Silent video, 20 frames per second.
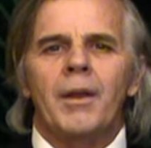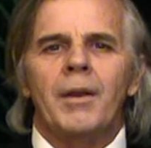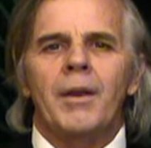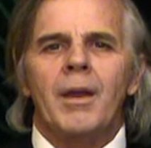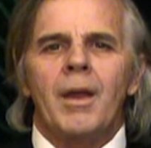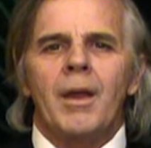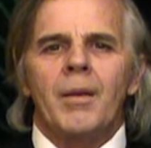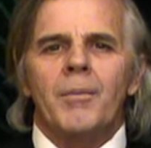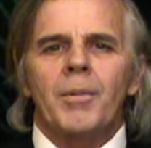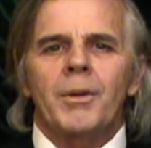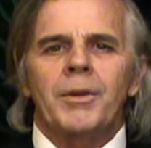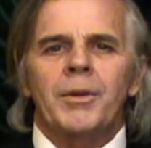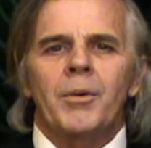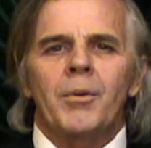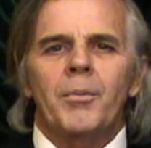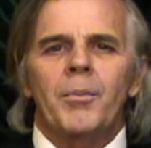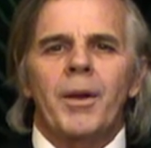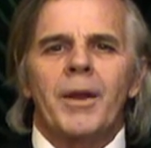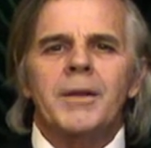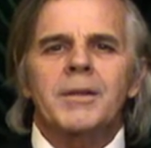that. But they
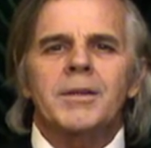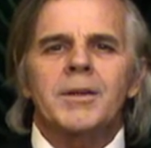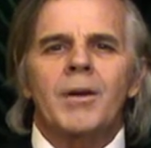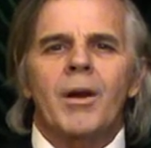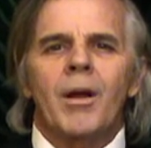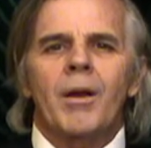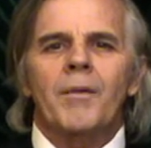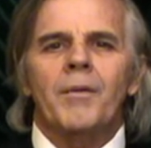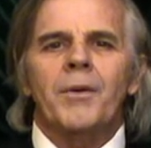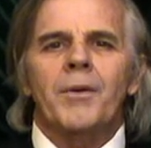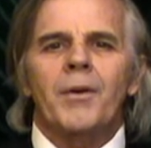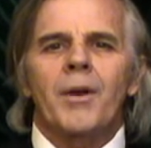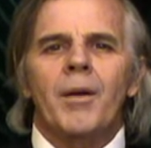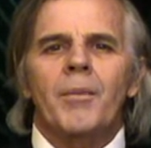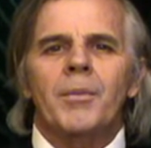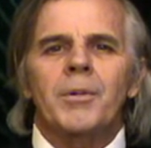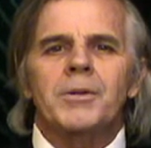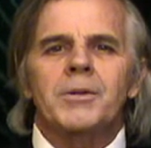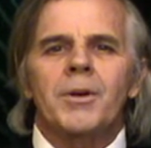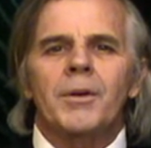were basing all of their
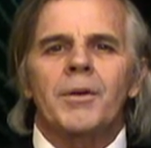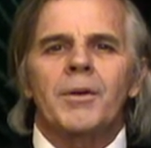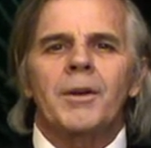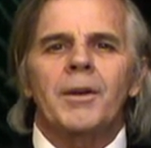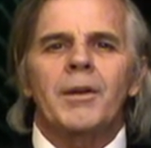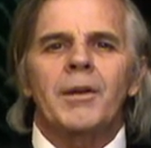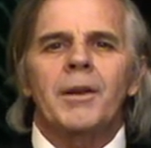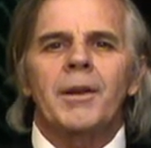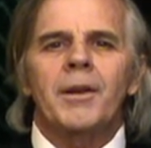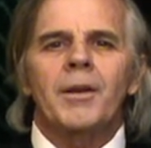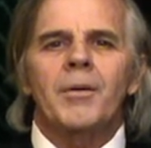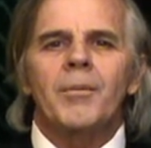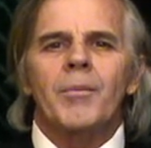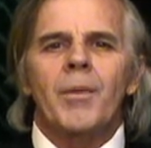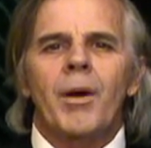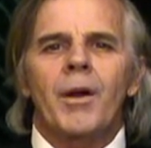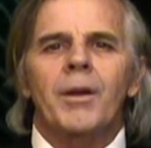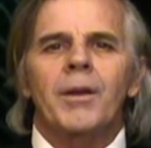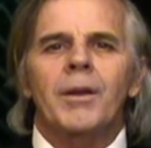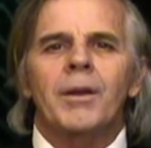numbers on an illegal
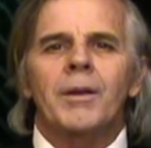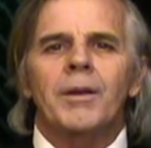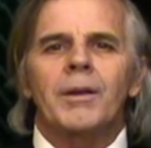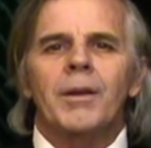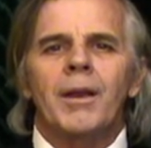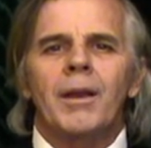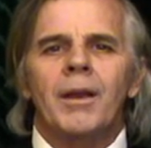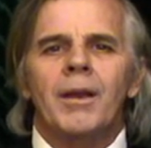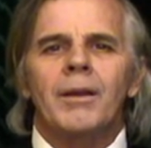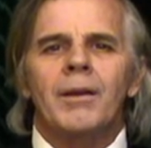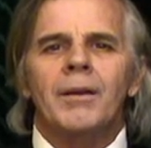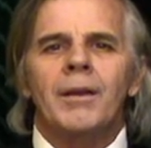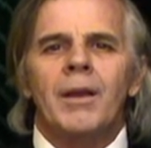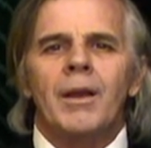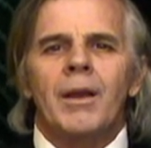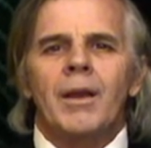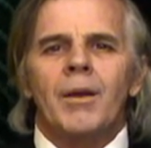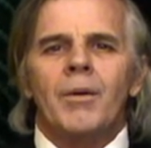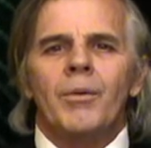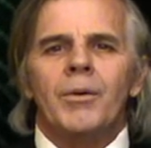market. And
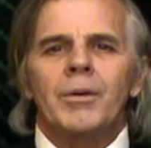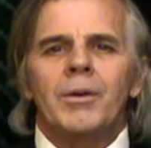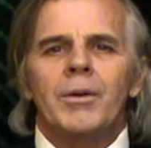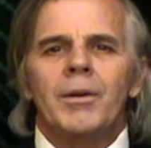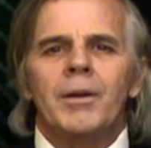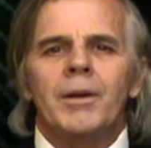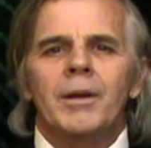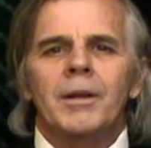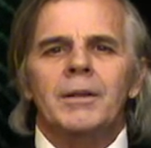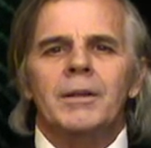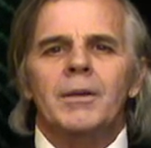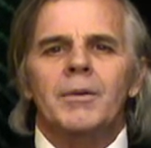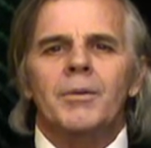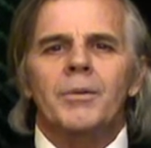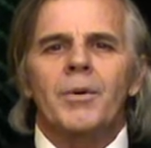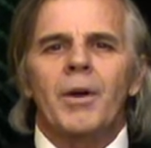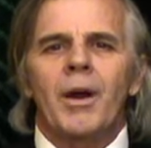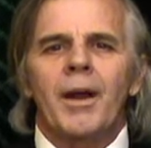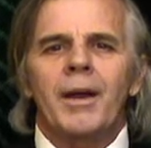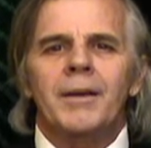when you look at the
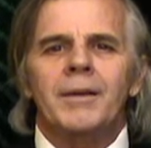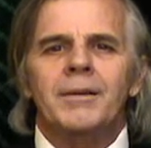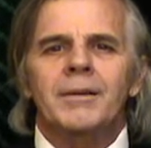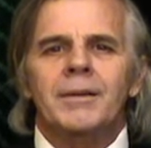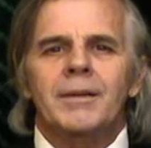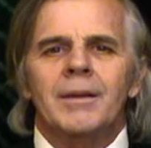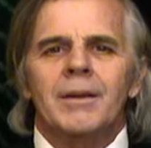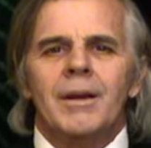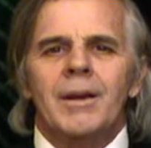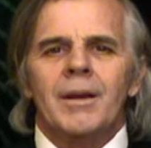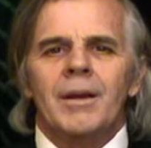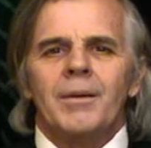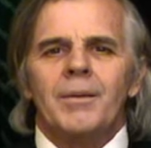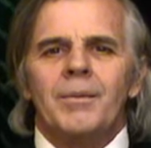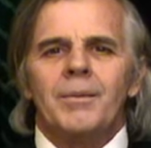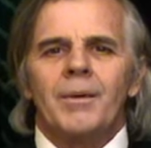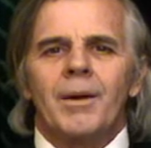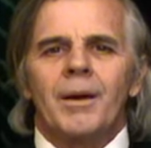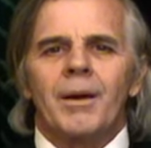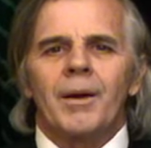right
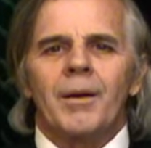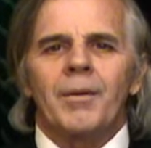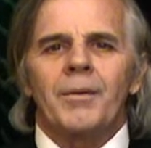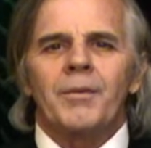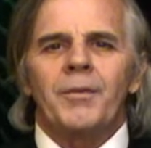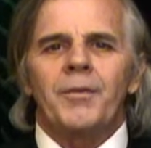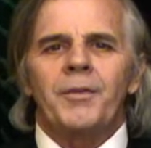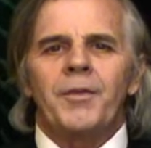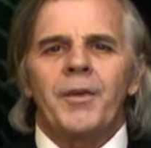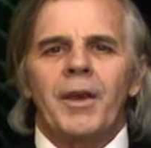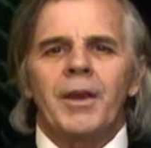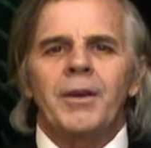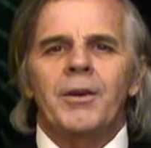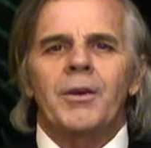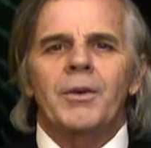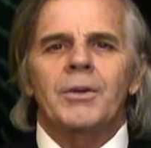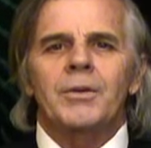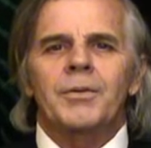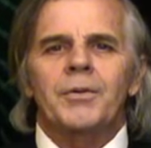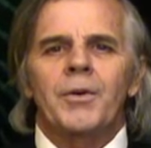uh,
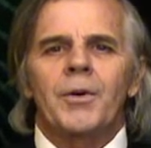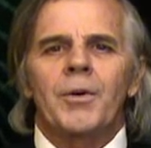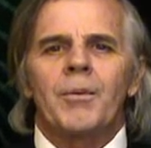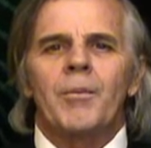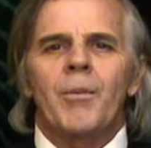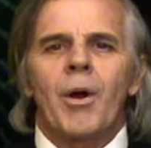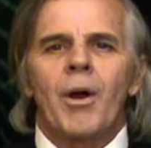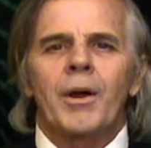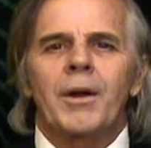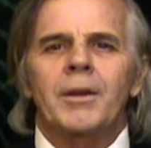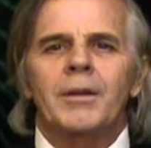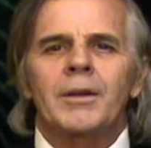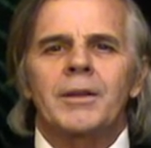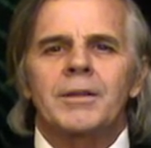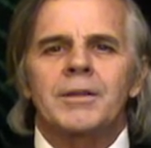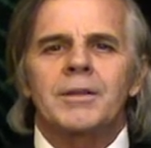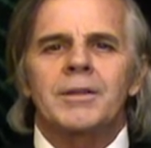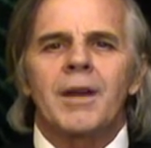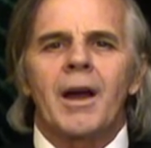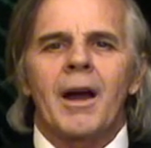figures for a market
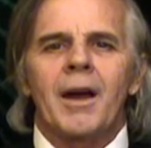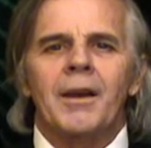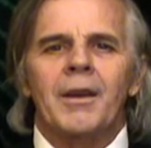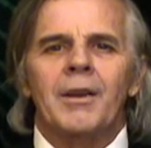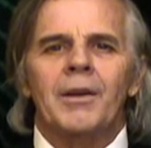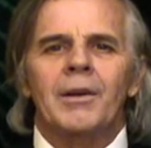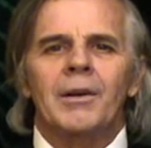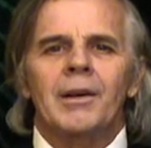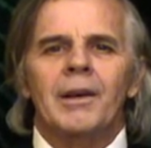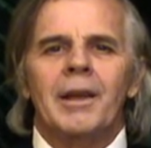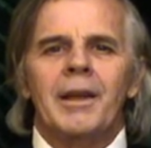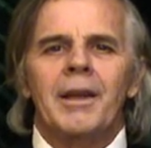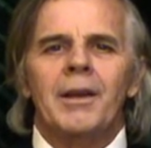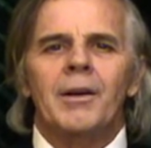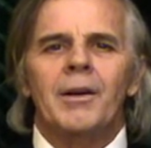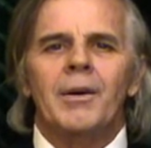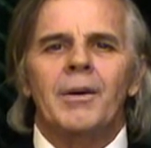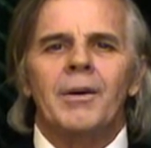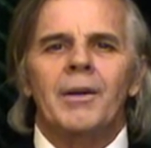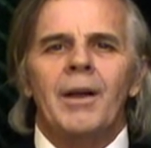that's not
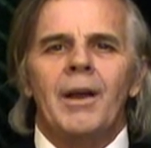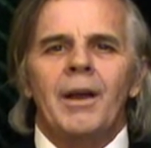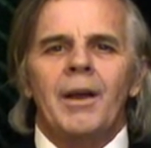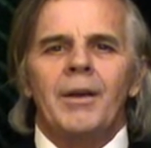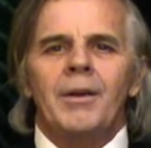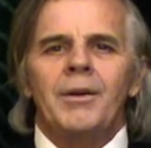illegal,